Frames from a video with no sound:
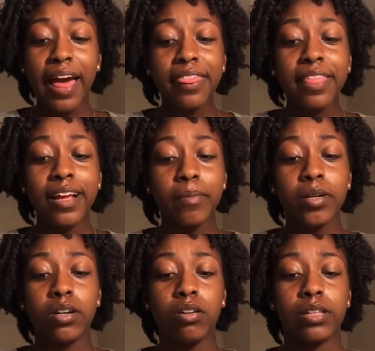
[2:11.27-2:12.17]
I think
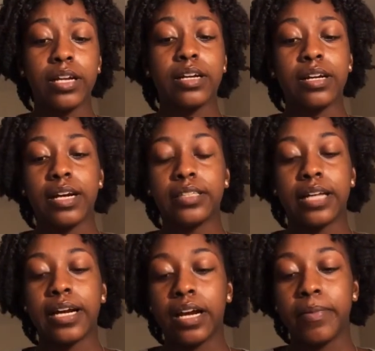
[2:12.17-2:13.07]
I'm going to go. Like, guys,
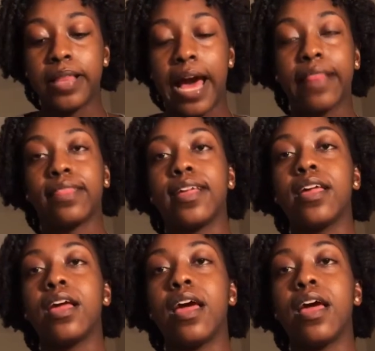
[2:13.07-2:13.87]
I got to be the athlete